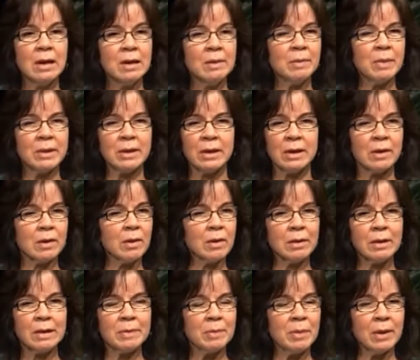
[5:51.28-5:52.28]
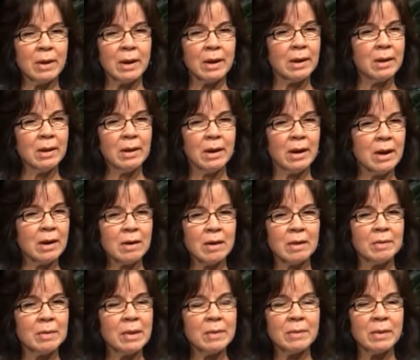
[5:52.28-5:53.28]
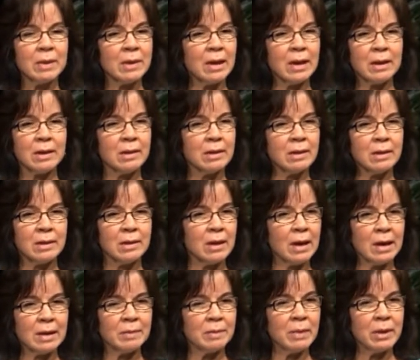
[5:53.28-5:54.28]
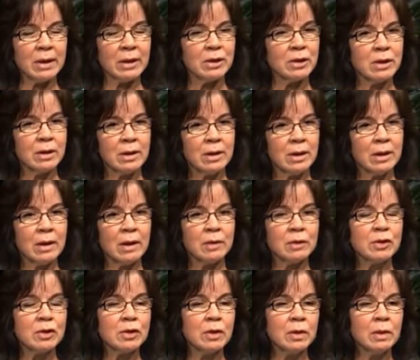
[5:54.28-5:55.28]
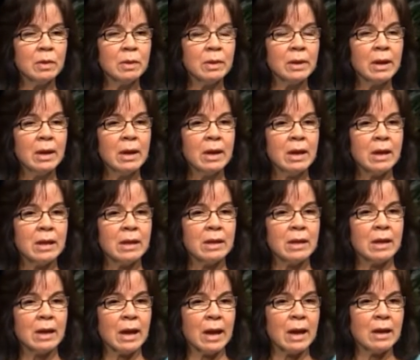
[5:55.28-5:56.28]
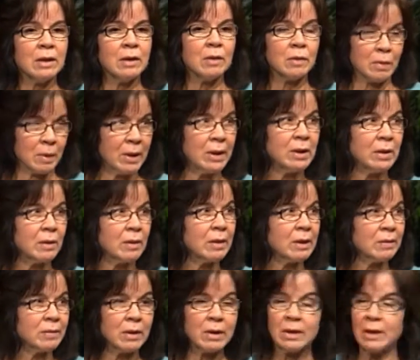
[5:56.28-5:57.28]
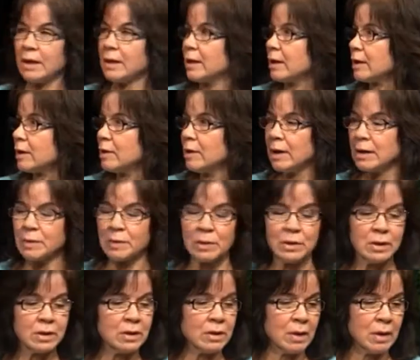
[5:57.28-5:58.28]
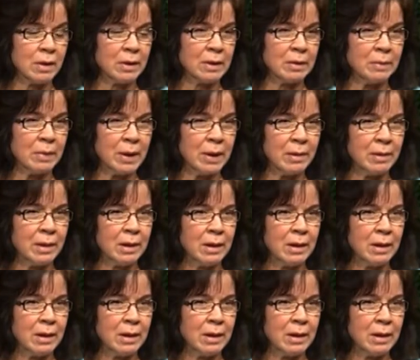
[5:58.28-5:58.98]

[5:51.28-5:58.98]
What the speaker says: But the early part, I don't remember that much. You know, I was told that I had to relearn everything, like you guys were just talking about.